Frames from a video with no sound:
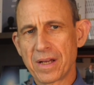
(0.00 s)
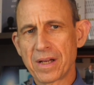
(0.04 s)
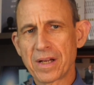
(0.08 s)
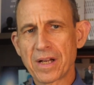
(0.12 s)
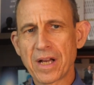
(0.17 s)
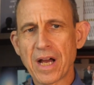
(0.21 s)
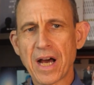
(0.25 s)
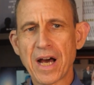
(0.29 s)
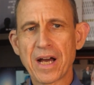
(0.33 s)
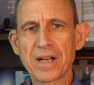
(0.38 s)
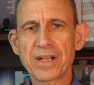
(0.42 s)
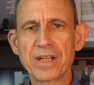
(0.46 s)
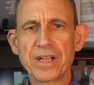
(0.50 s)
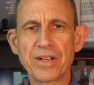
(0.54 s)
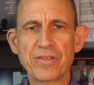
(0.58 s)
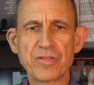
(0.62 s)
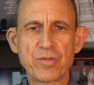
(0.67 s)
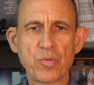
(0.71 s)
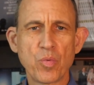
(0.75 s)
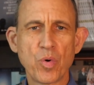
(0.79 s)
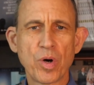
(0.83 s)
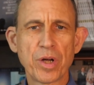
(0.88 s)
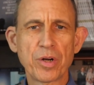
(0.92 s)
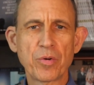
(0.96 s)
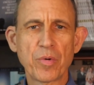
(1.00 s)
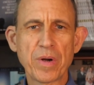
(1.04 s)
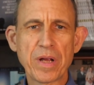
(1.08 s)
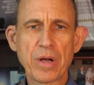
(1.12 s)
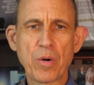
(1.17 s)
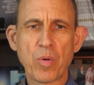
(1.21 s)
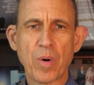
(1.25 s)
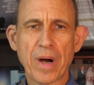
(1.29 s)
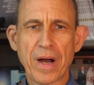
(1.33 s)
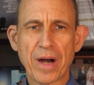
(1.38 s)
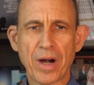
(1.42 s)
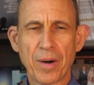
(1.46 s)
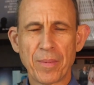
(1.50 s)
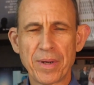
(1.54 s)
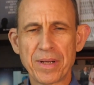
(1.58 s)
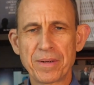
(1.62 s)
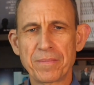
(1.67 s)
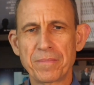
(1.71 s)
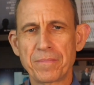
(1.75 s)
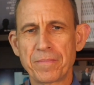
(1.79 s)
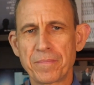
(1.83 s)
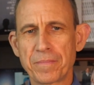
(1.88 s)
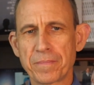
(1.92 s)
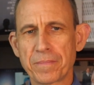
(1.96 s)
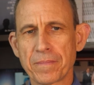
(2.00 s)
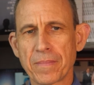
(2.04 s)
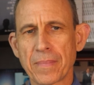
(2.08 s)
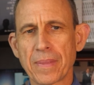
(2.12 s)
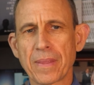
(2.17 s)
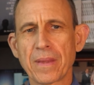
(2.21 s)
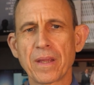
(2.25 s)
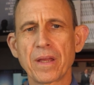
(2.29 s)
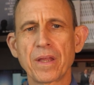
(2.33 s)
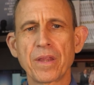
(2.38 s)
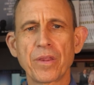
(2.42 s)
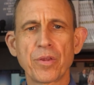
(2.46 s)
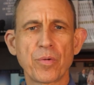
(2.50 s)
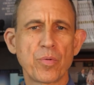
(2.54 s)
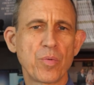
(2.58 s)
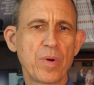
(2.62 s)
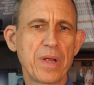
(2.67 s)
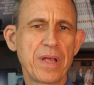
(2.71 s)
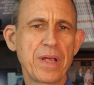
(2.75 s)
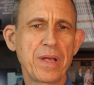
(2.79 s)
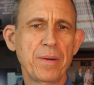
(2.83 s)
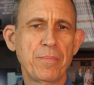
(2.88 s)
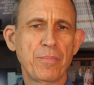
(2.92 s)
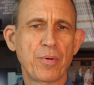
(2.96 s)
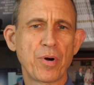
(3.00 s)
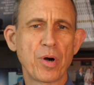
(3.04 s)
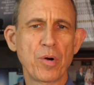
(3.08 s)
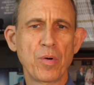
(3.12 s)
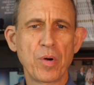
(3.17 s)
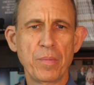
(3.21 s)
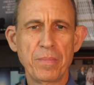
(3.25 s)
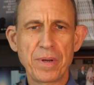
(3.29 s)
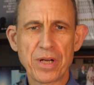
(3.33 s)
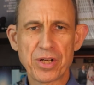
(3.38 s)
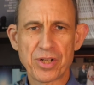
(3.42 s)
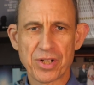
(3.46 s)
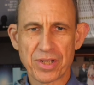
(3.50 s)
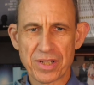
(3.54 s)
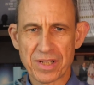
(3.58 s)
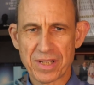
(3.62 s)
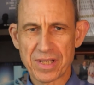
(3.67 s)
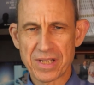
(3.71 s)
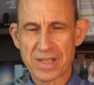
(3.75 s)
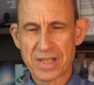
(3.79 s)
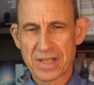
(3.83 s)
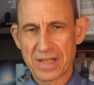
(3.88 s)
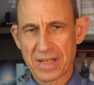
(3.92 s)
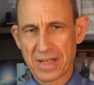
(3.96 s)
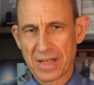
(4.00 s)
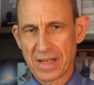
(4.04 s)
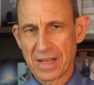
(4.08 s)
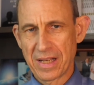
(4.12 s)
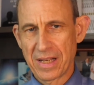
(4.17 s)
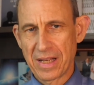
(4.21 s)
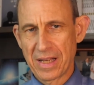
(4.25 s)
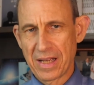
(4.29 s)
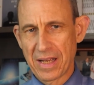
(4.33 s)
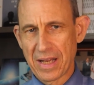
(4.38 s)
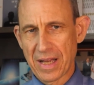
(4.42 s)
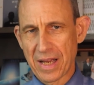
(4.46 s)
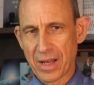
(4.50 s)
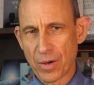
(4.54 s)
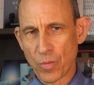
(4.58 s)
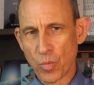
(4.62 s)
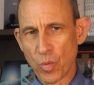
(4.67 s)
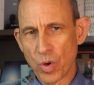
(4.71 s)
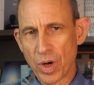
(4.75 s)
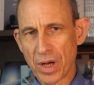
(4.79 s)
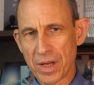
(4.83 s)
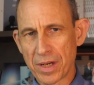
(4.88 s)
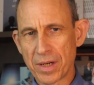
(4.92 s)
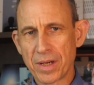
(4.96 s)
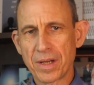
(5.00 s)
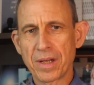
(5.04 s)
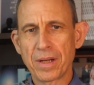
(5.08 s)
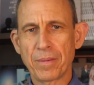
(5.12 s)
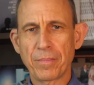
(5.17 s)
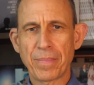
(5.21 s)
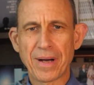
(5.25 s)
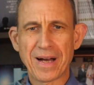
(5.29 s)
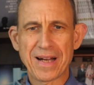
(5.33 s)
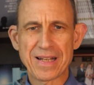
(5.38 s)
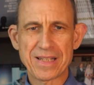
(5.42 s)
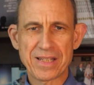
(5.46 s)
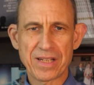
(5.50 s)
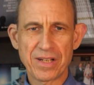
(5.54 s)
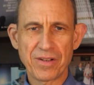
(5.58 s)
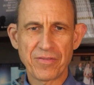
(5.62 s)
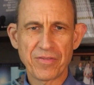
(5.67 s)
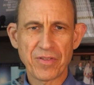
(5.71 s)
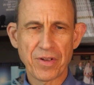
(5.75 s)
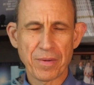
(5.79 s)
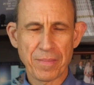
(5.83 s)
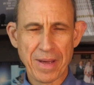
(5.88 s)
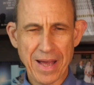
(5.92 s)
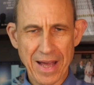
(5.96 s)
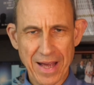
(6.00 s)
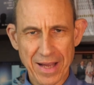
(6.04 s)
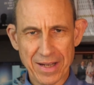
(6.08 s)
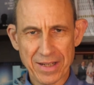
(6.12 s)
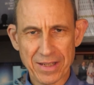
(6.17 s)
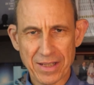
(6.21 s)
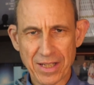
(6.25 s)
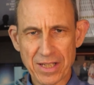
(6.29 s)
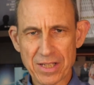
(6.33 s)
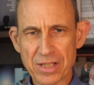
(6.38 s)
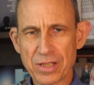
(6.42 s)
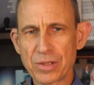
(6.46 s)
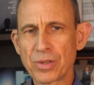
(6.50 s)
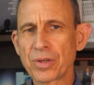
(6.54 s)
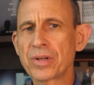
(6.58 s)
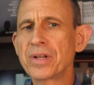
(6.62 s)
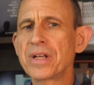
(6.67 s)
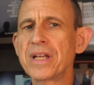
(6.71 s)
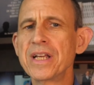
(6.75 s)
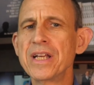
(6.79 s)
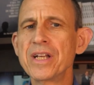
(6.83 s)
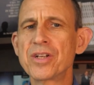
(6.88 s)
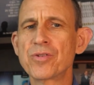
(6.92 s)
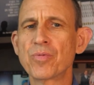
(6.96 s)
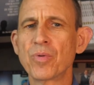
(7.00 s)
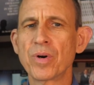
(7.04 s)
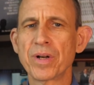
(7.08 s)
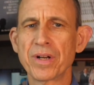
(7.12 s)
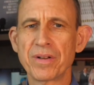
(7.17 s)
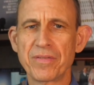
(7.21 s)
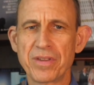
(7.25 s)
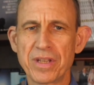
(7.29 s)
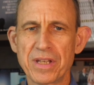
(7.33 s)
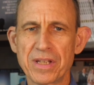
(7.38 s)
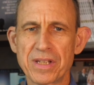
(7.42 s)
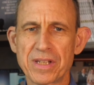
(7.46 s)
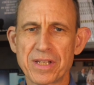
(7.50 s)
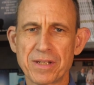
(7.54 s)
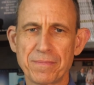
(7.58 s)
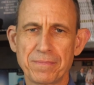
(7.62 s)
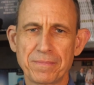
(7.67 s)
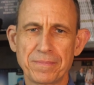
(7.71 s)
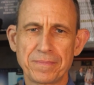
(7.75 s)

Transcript: God gives one requirement three prohibitions and one positive command. Let's look at each one of these.